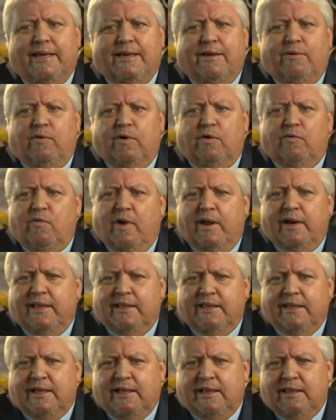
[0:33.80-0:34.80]
we're
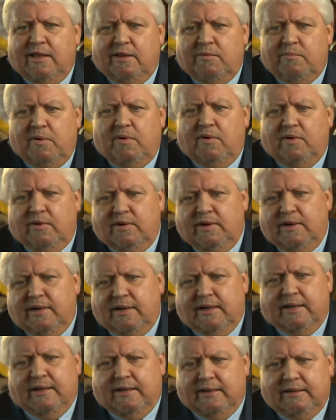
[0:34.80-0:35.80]
running the club on
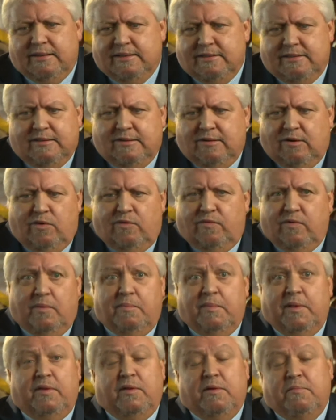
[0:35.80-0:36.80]
over £1
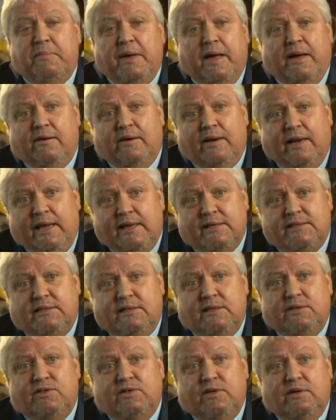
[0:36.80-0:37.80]
million less
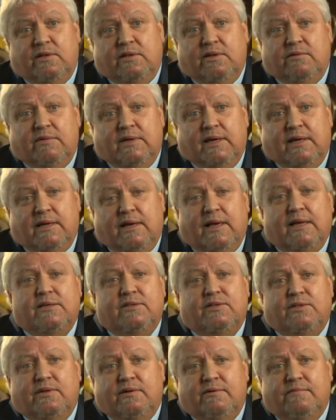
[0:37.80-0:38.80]
this year than we had
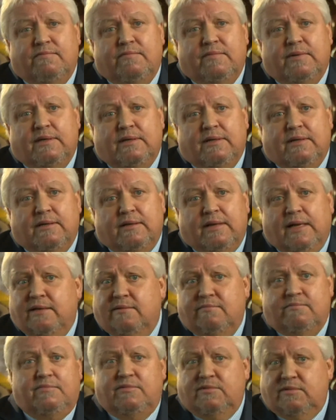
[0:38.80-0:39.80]
last year. And that
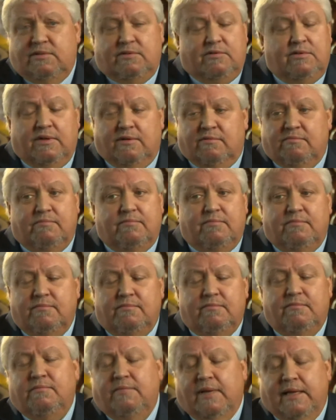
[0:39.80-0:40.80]

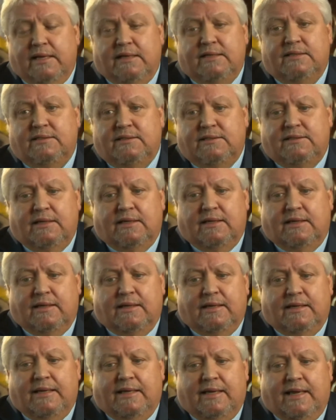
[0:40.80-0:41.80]
makes
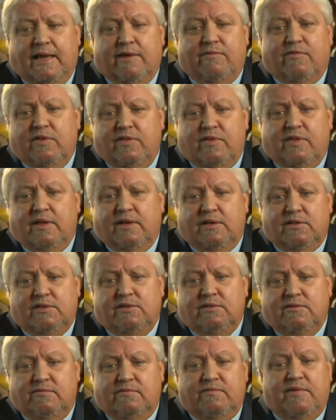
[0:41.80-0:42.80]
everything
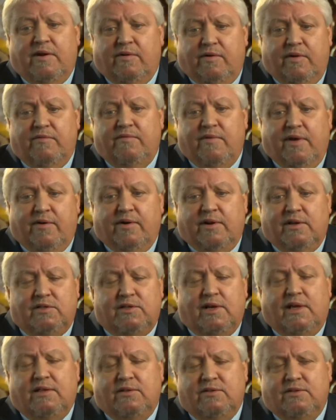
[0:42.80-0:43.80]
very, very
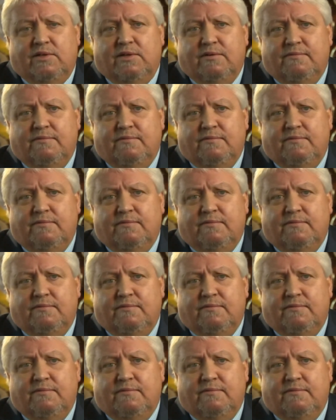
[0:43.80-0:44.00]
challenging.